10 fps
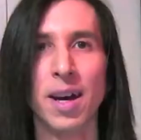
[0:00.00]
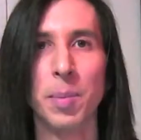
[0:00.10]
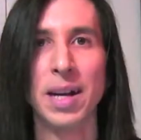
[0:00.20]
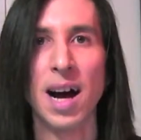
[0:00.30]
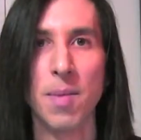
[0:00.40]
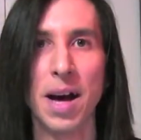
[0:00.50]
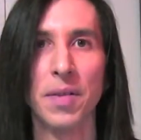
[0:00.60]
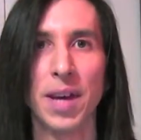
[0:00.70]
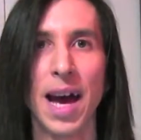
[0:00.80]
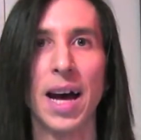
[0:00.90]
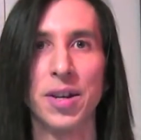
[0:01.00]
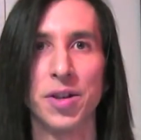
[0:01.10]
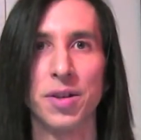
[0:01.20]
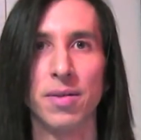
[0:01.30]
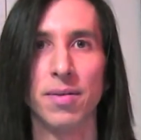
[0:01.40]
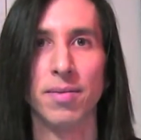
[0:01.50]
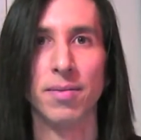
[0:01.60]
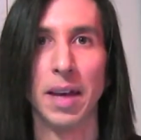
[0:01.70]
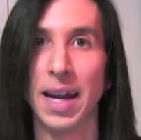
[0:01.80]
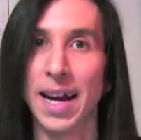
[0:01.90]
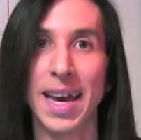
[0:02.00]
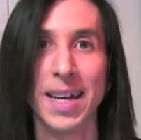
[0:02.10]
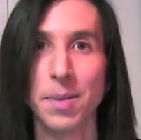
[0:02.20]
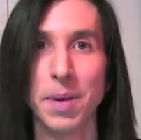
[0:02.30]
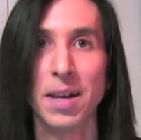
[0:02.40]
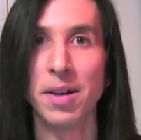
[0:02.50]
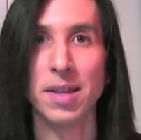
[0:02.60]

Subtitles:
But now I'm out of cash, and I can't depend on